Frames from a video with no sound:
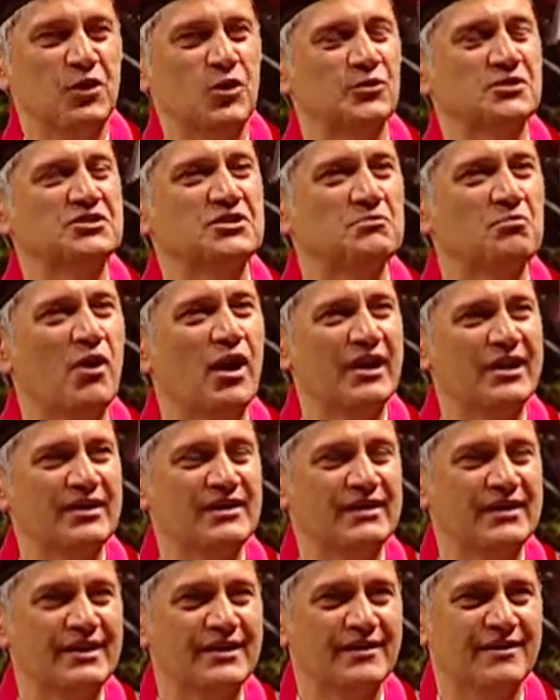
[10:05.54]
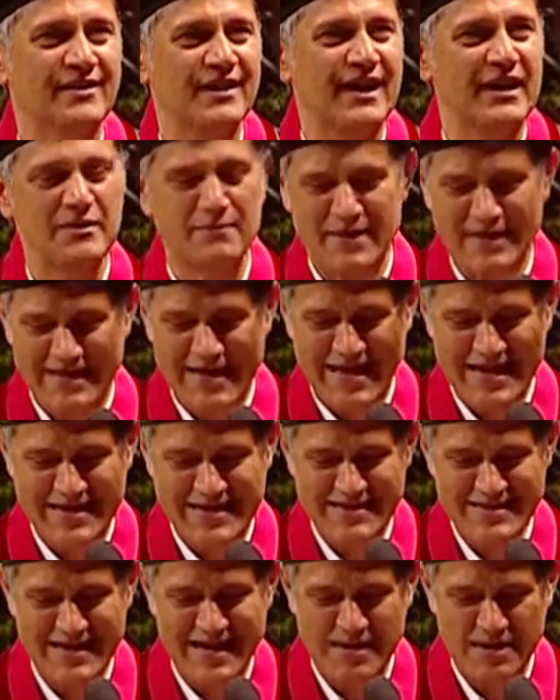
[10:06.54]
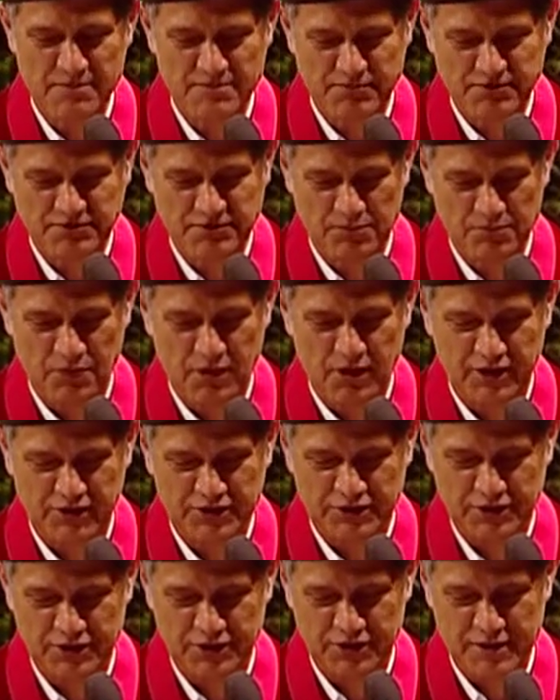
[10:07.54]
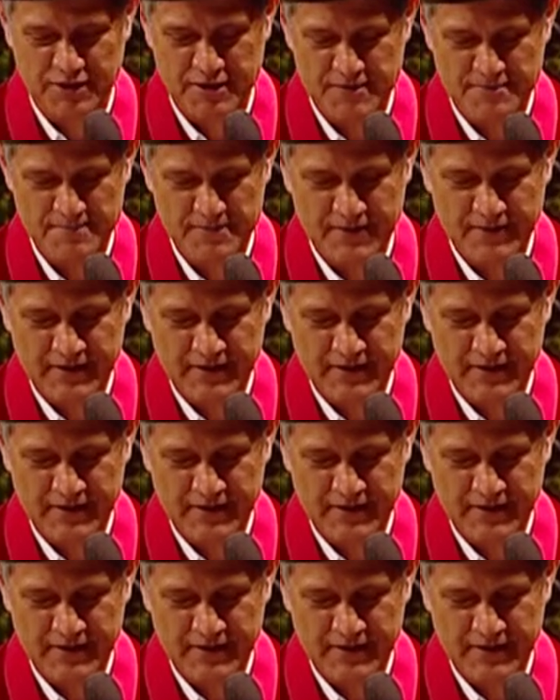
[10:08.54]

who was the market leader, had about 80, 90% market share,